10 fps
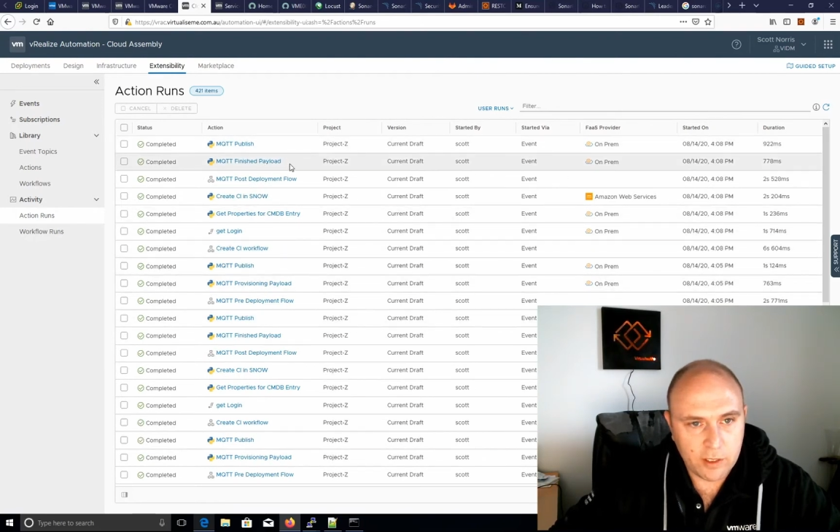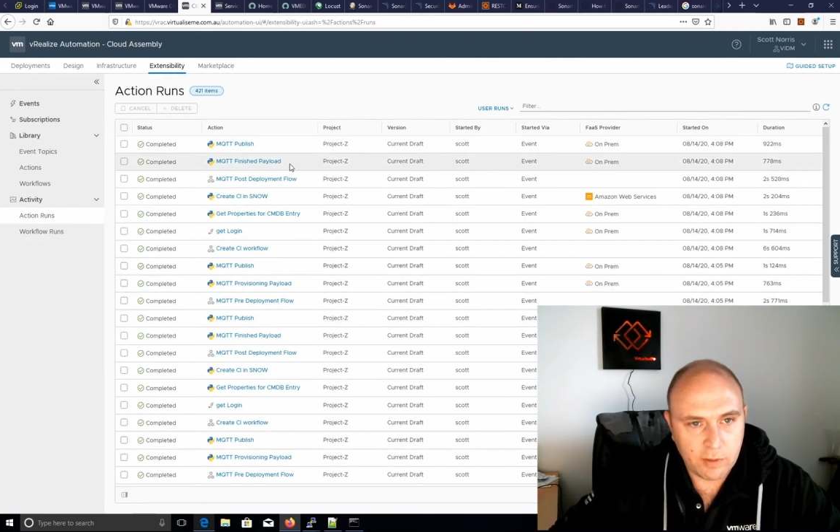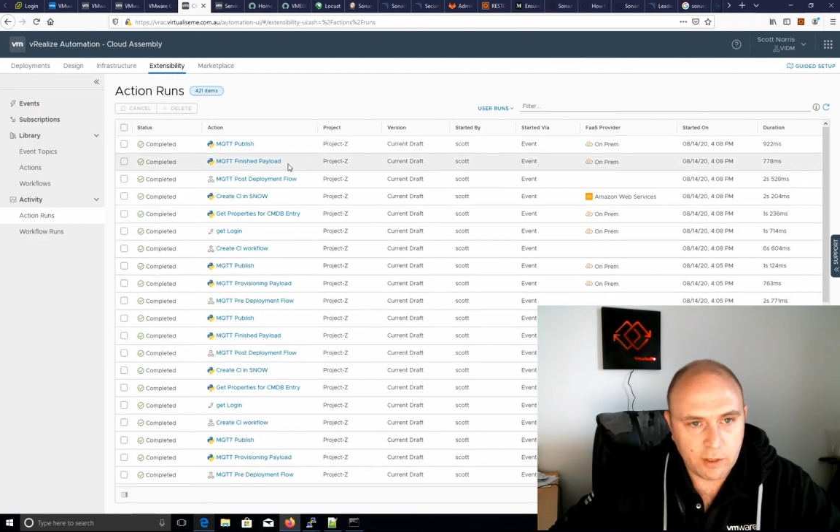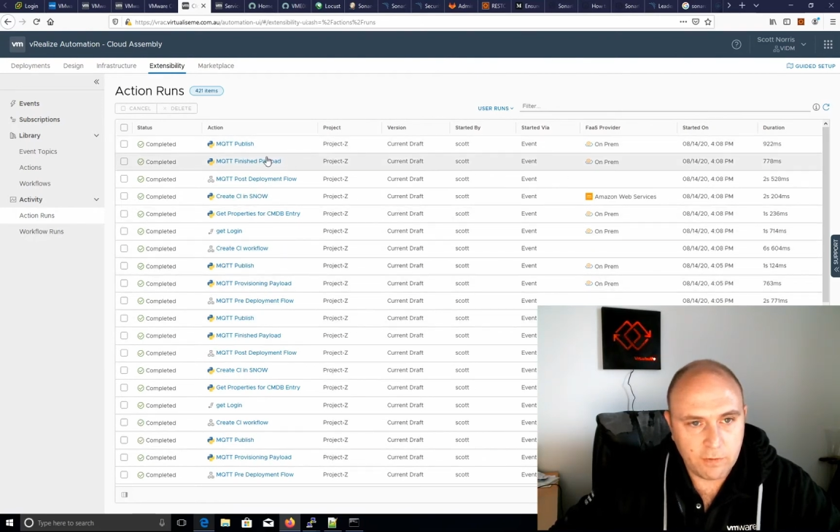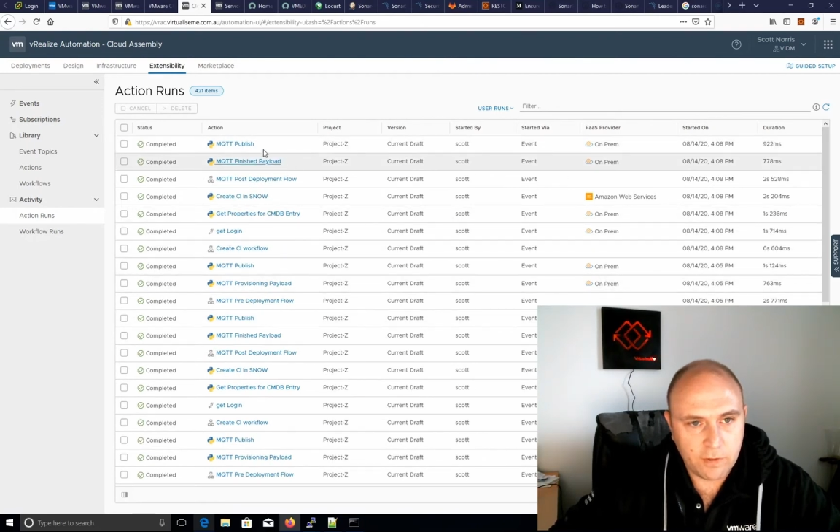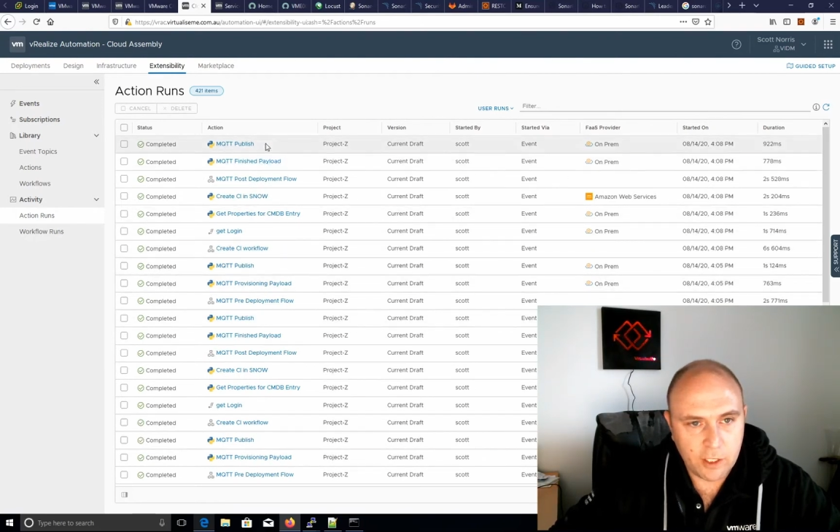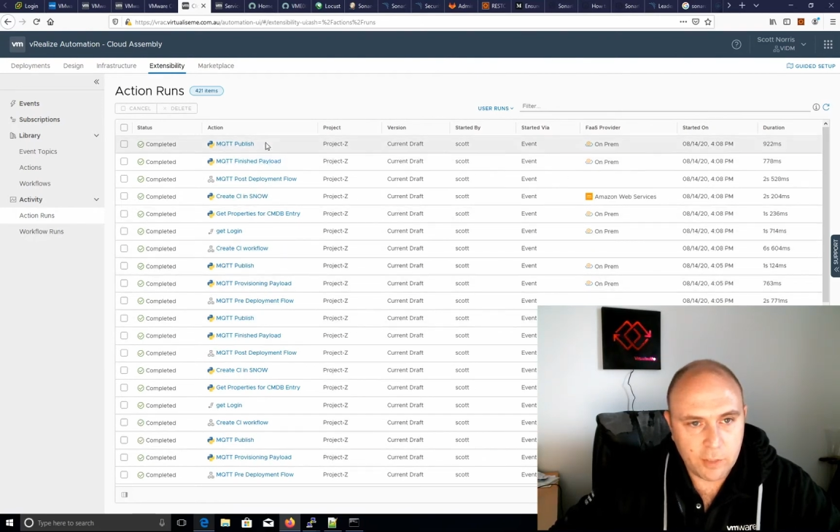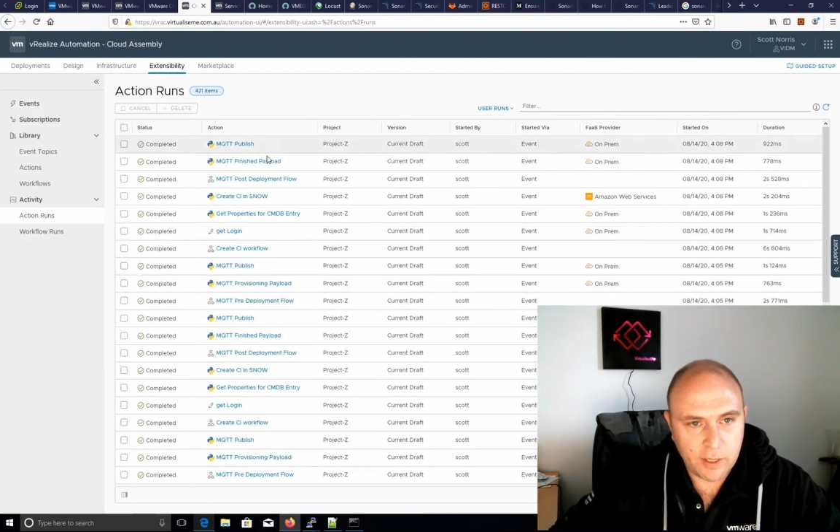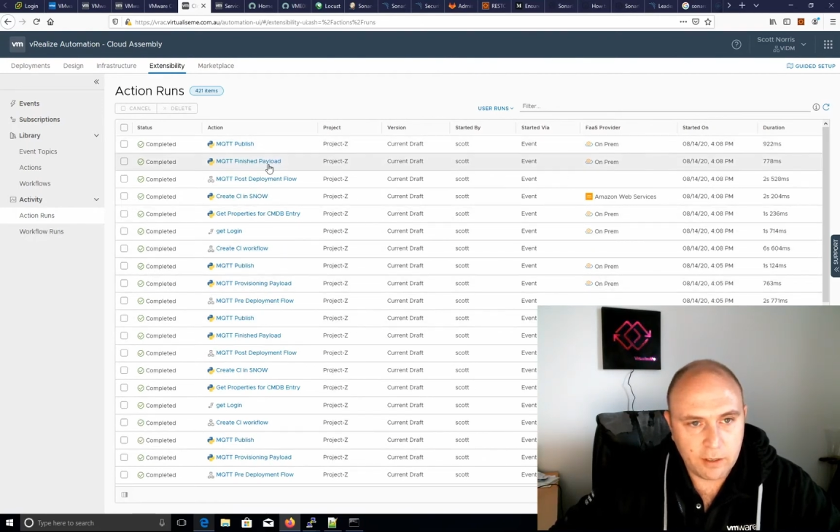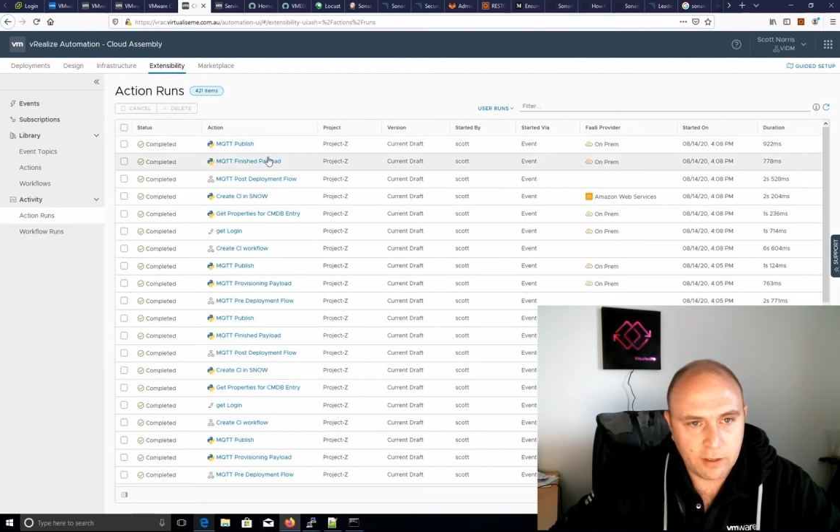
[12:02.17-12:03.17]
We go finish
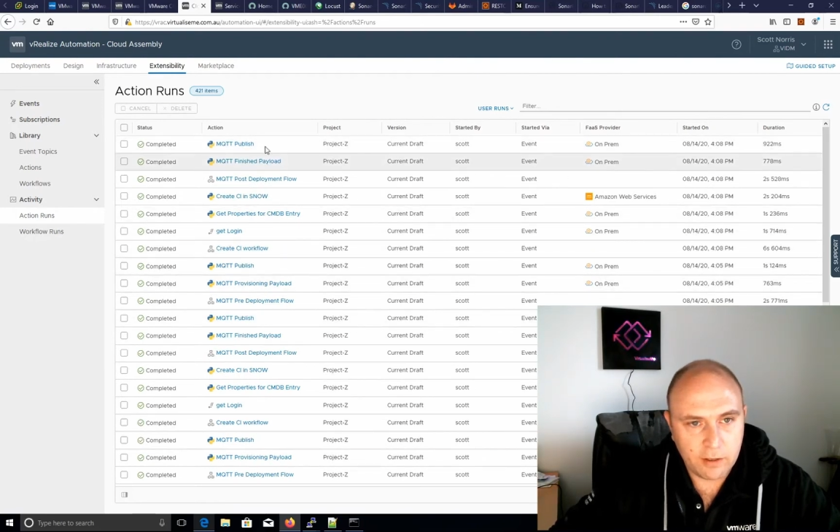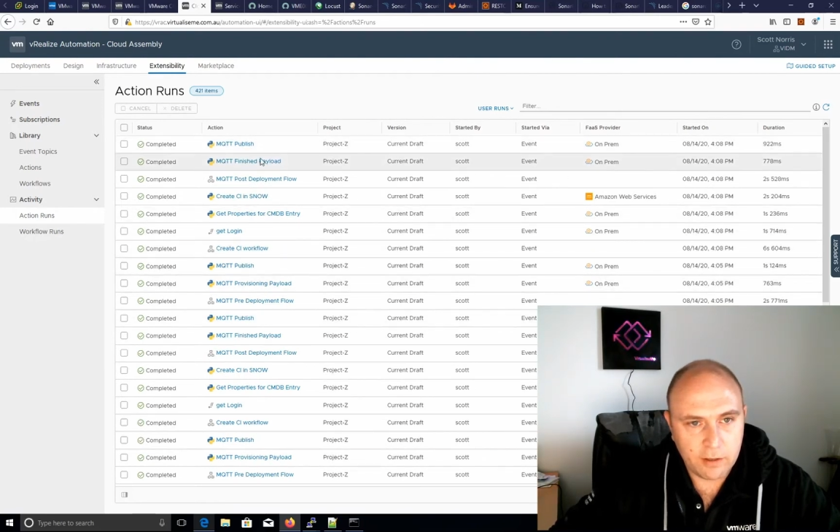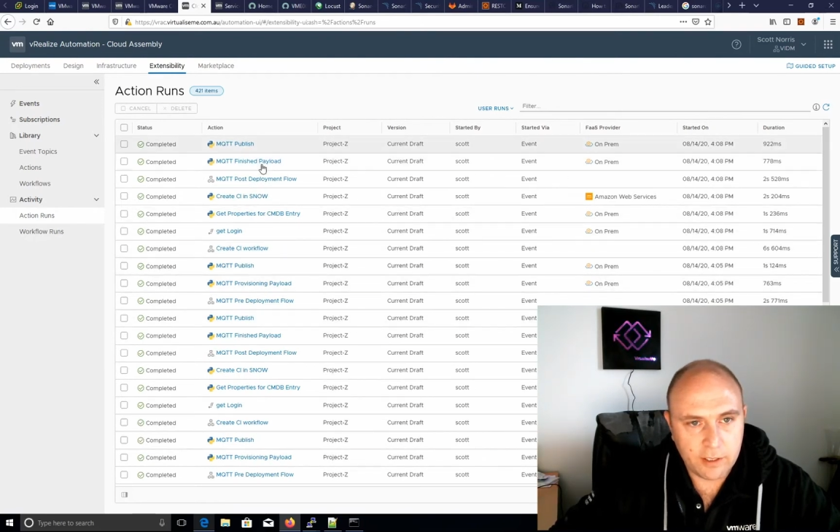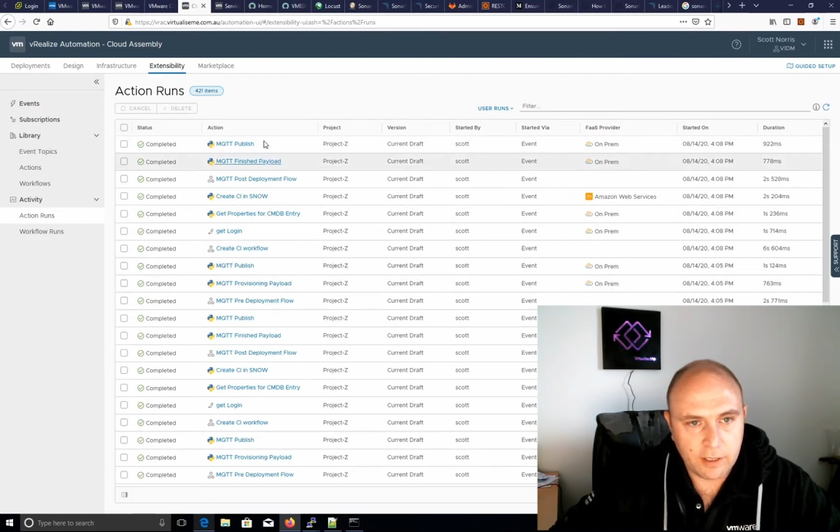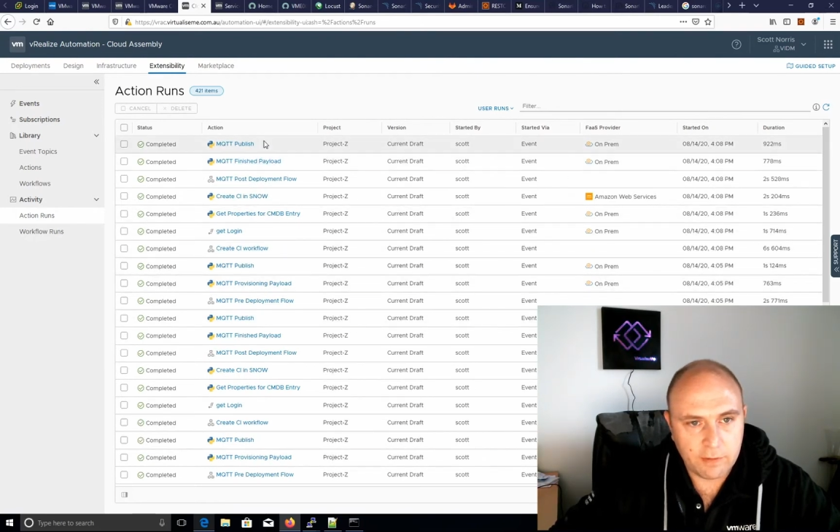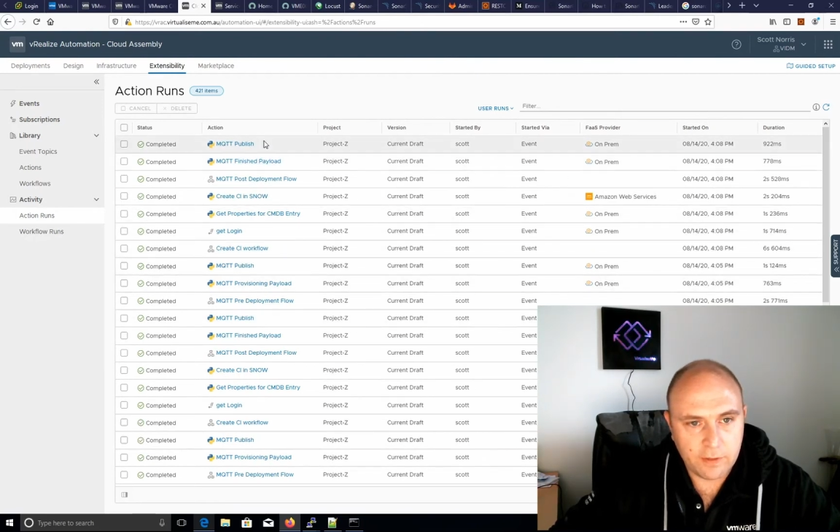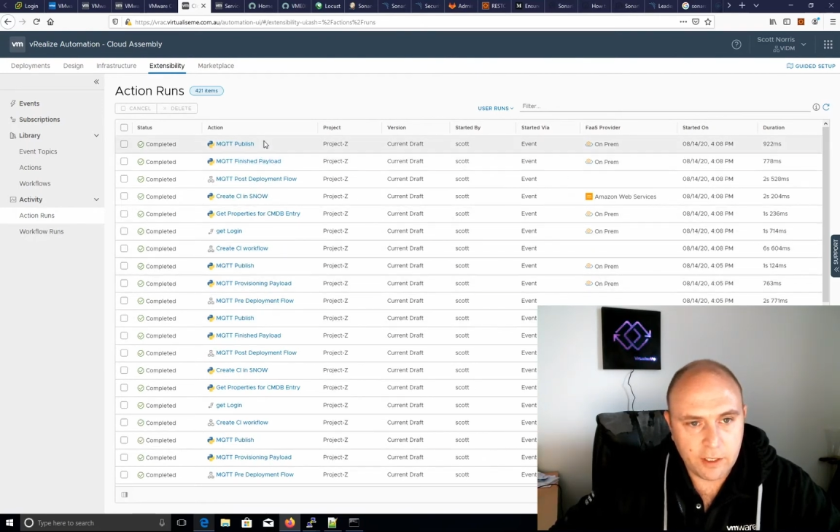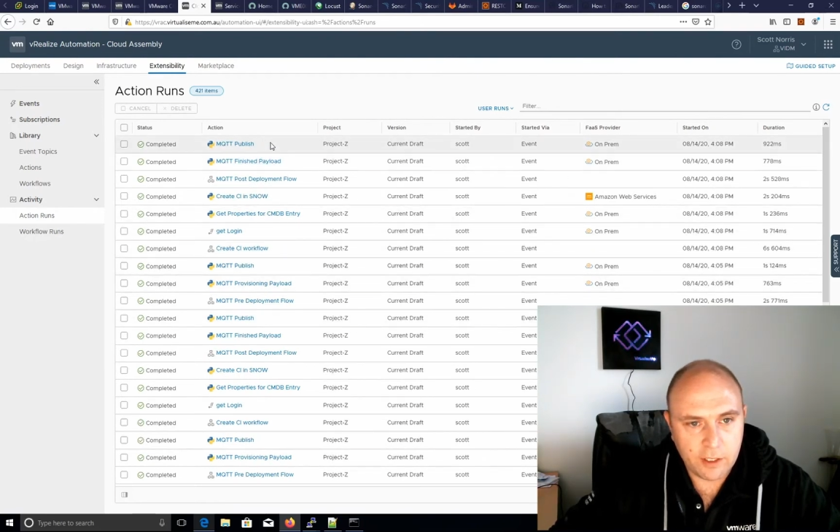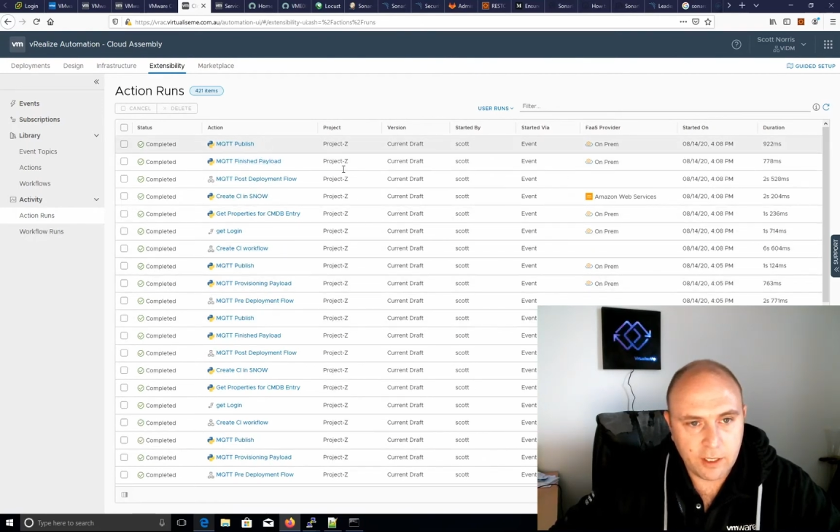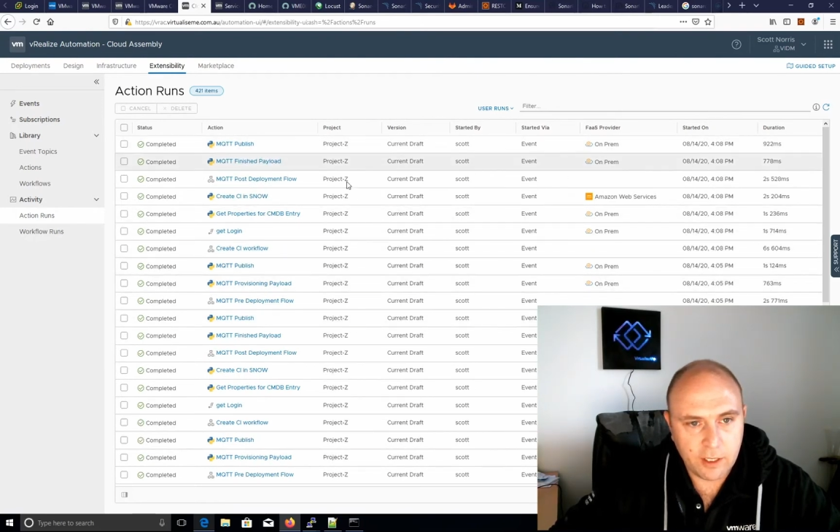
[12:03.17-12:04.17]
payload, so that
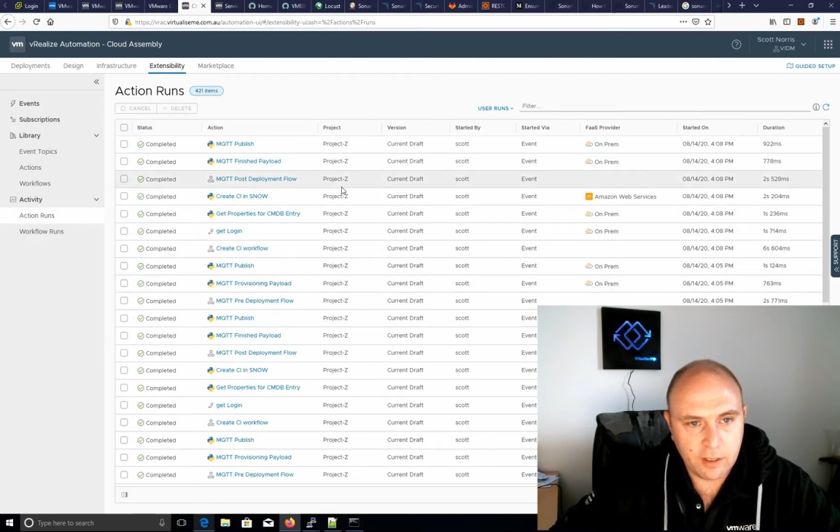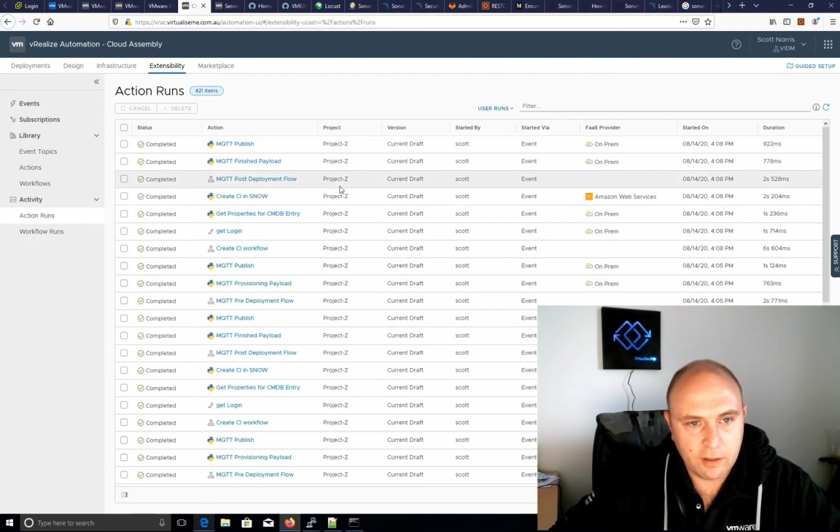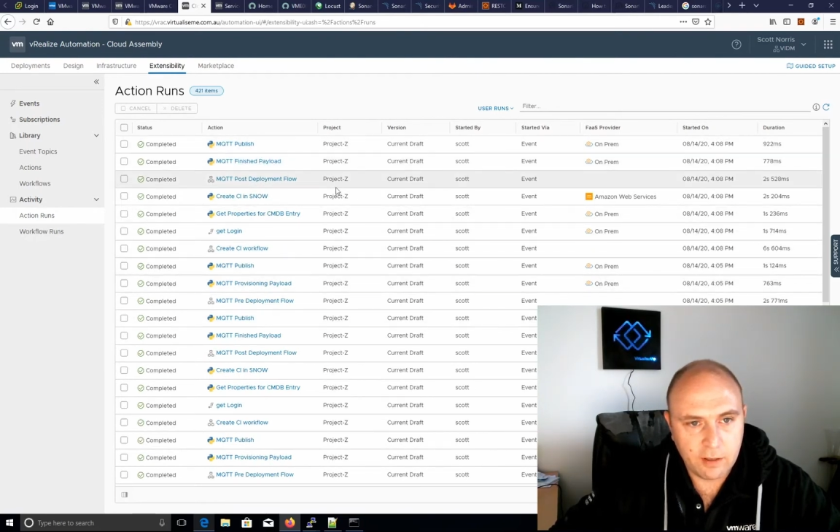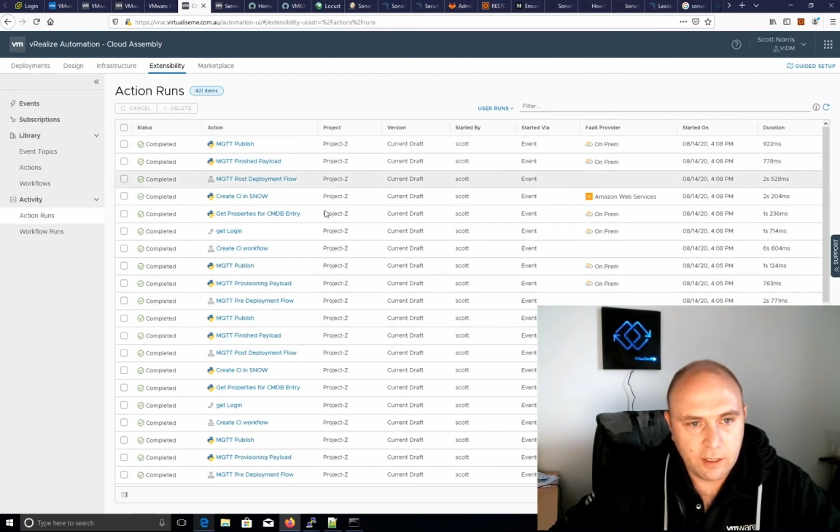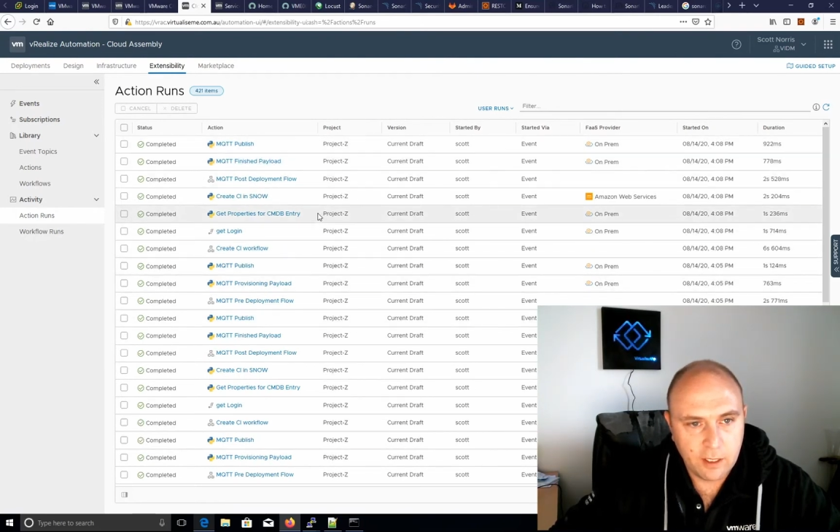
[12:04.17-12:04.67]
finished then.